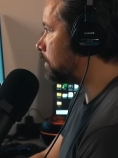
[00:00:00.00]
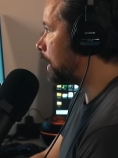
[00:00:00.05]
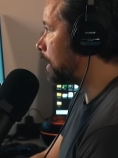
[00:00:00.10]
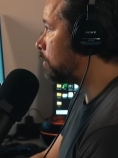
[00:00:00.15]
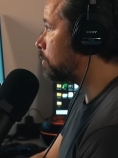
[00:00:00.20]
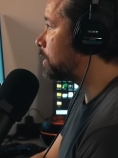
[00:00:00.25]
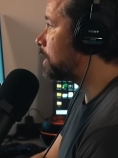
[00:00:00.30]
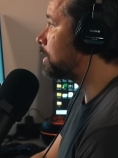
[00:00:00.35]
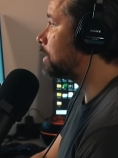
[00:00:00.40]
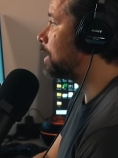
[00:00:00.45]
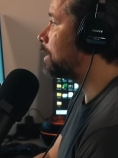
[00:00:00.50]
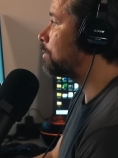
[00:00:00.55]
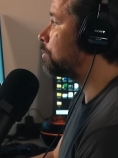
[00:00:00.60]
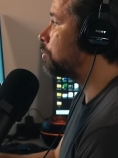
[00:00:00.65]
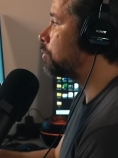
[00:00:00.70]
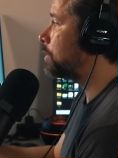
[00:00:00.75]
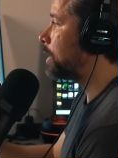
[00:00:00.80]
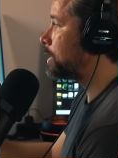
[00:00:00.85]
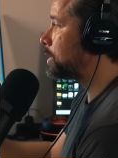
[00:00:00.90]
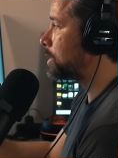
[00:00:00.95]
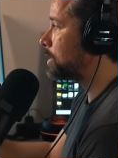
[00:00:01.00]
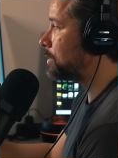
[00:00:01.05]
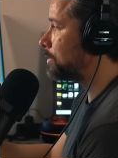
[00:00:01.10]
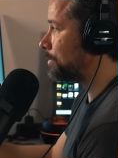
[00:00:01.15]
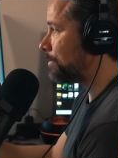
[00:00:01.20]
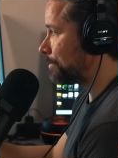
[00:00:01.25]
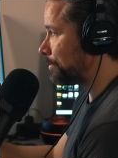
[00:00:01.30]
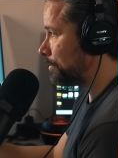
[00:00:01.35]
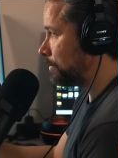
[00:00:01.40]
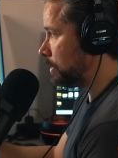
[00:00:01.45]
I don't get that
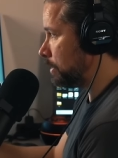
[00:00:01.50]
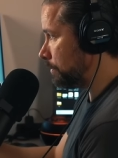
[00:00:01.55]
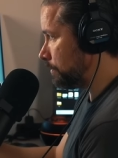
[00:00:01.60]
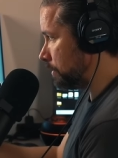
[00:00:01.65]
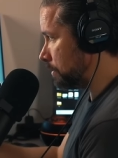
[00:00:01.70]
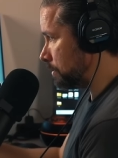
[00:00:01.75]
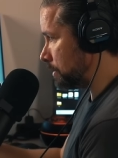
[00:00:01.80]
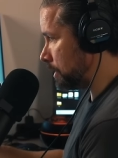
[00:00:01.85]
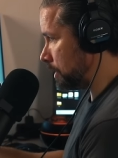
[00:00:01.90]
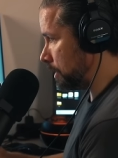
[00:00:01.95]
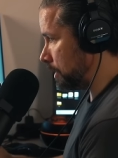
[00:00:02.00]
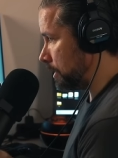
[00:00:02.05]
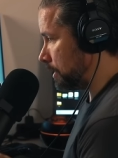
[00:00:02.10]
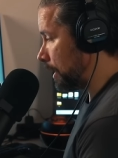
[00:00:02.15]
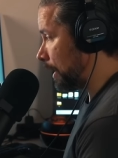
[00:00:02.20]
impression from Dee Dee.